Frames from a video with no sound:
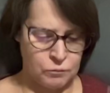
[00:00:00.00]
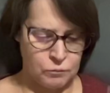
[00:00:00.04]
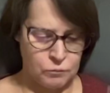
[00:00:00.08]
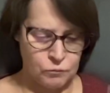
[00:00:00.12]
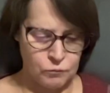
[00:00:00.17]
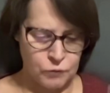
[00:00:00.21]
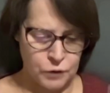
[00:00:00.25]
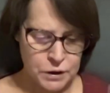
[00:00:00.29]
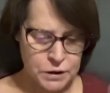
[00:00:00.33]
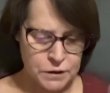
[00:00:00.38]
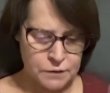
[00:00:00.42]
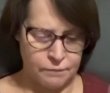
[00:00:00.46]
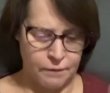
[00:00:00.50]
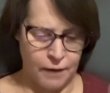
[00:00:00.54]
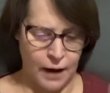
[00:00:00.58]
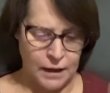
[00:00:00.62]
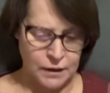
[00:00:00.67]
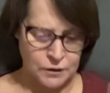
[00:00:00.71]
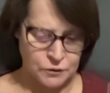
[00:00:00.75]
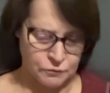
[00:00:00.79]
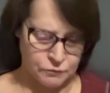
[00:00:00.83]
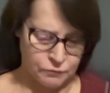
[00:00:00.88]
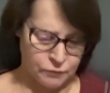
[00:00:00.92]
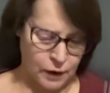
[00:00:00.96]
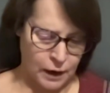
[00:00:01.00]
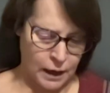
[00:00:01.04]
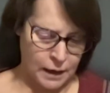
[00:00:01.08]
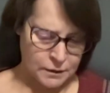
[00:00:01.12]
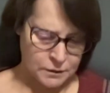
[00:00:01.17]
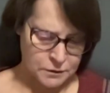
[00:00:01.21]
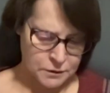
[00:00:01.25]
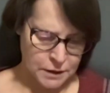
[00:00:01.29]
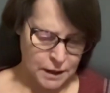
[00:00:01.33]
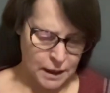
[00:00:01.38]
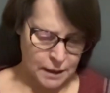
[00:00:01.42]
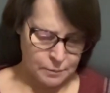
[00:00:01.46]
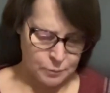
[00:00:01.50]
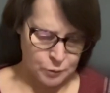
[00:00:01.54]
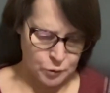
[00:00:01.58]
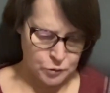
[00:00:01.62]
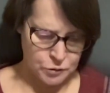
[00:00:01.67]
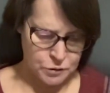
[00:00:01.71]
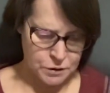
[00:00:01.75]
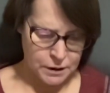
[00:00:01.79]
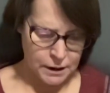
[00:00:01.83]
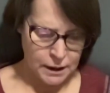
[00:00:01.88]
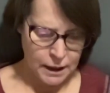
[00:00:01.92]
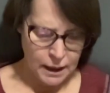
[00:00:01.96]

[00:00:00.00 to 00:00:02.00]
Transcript: risk factor for Alzheimer's.